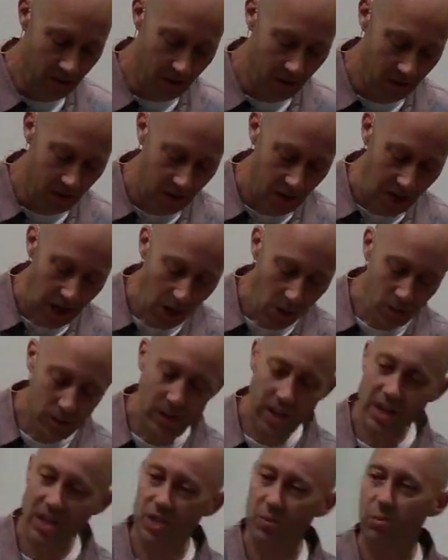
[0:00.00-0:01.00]
How
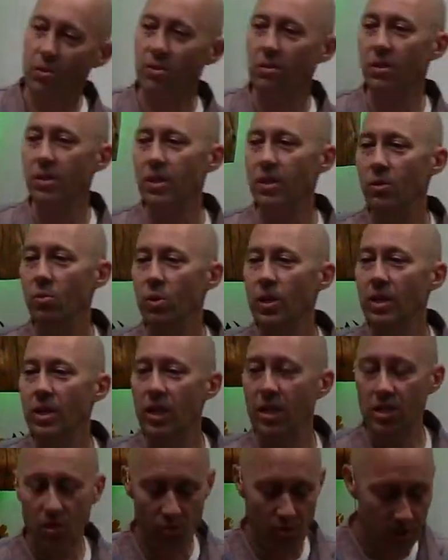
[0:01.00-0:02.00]
desperately we need
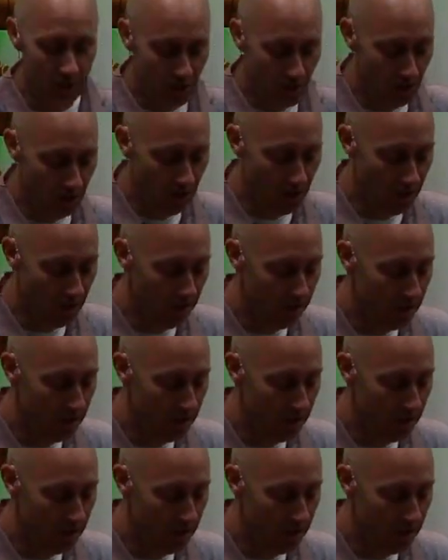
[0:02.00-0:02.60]
to return